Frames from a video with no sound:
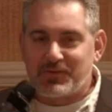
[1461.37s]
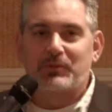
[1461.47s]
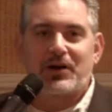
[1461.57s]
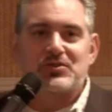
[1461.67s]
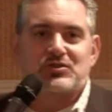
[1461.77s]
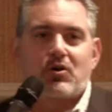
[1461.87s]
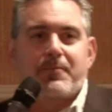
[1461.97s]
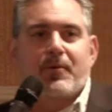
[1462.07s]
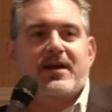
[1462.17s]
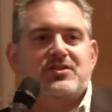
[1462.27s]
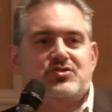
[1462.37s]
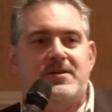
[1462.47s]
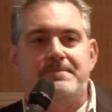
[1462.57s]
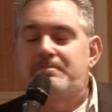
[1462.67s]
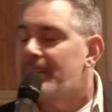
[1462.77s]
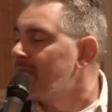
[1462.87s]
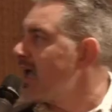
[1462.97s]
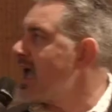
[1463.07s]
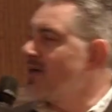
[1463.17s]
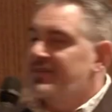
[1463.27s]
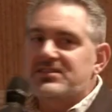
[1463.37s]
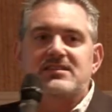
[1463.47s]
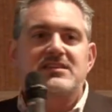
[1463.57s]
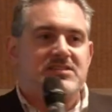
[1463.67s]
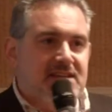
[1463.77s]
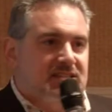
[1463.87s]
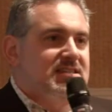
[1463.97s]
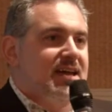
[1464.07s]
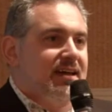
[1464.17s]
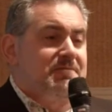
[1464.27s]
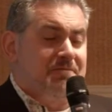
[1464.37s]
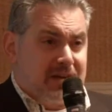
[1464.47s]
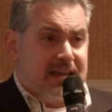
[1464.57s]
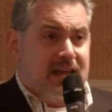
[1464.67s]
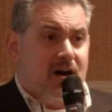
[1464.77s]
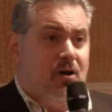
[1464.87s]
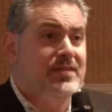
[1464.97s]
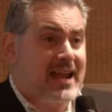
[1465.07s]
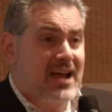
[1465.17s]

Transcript: from Lowe's Corporation, and this is a six-second video that